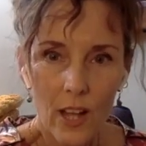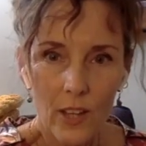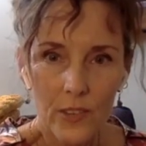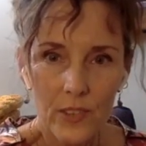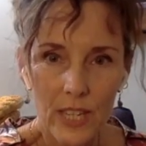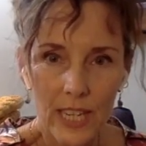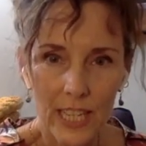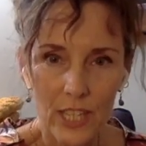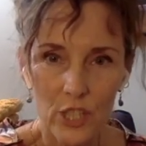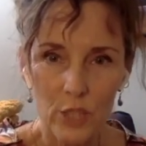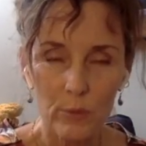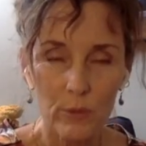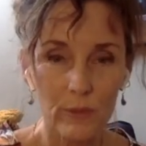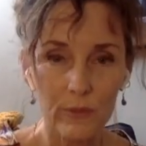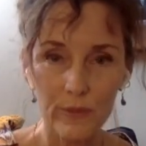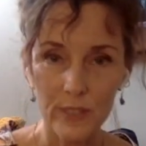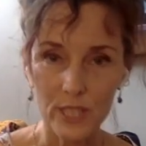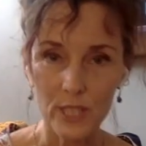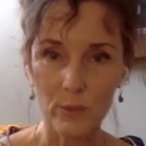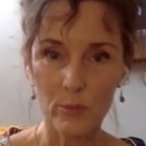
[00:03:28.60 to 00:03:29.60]
tangible,
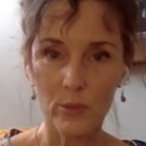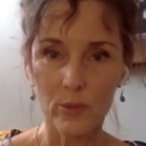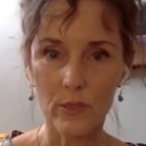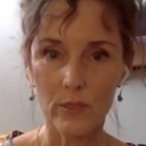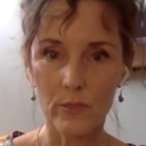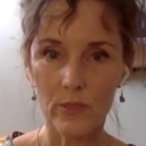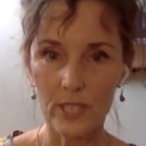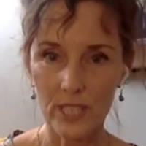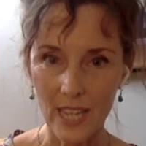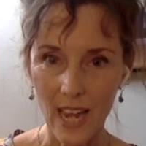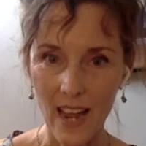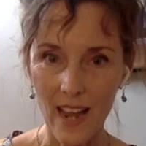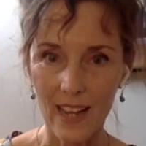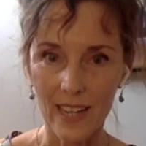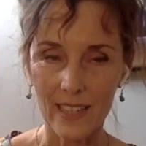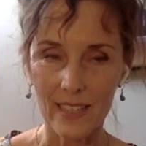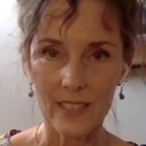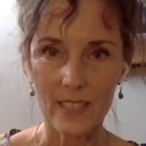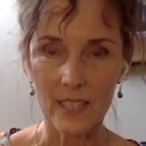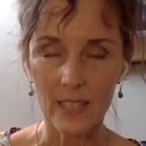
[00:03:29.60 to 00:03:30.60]
visible
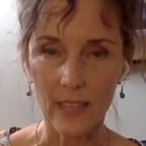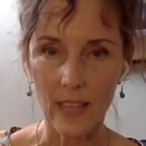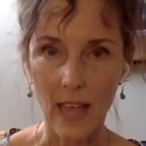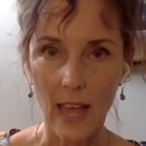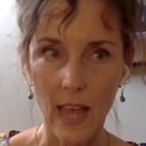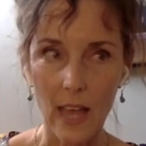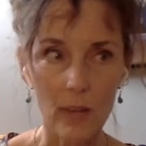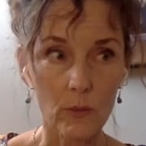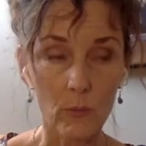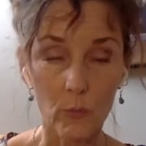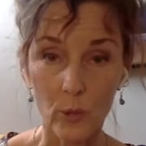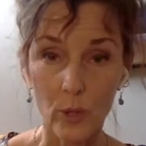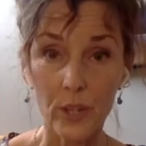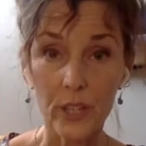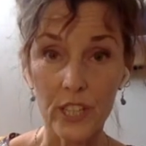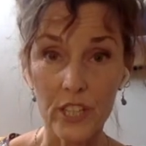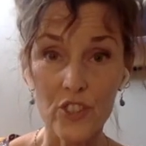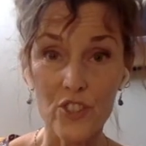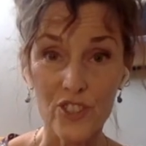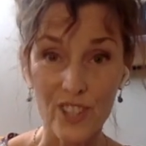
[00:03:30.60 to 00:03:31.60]
signs that we're
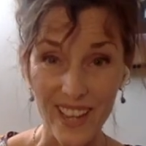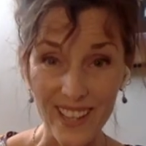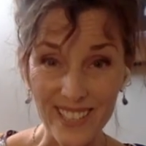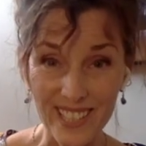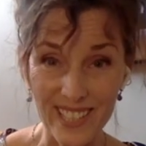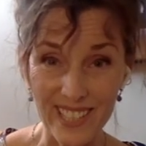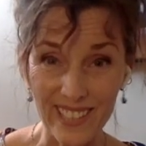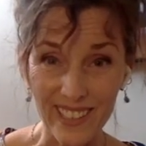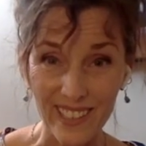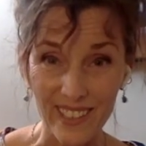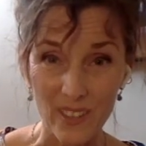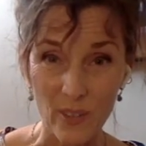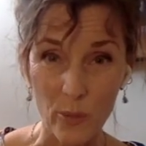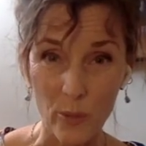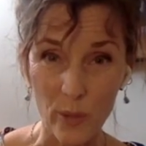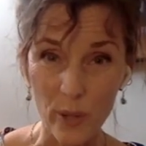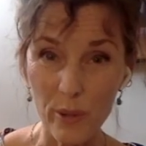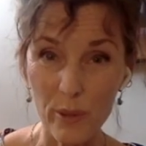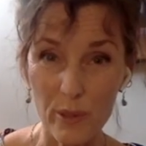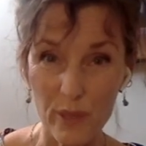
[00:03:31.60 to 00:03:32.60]
congested,
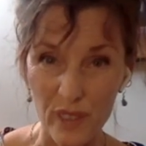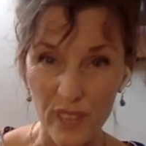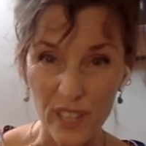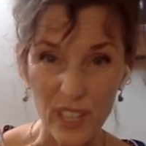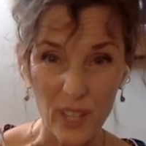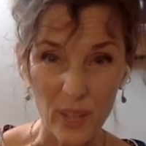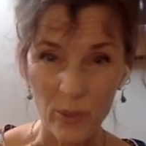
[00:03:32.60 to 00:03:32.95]
we're thick,